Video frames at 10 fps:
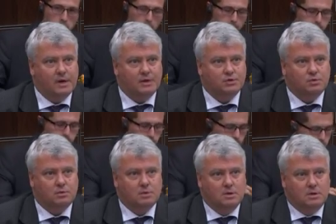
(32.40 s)
the
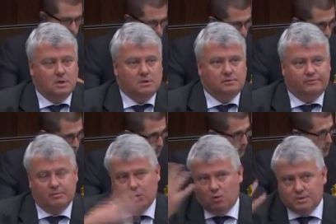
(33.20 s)
actual,
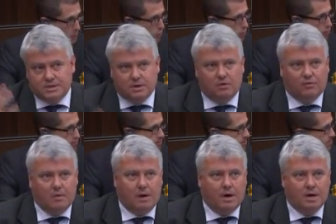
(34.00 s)
from Oklahoma Steel,
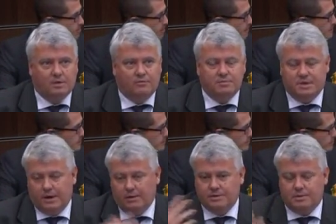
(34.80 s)
from my riding, from
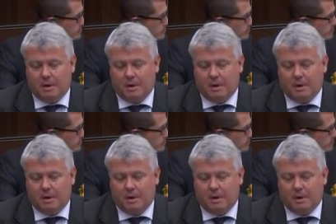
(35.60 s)
Tenaris,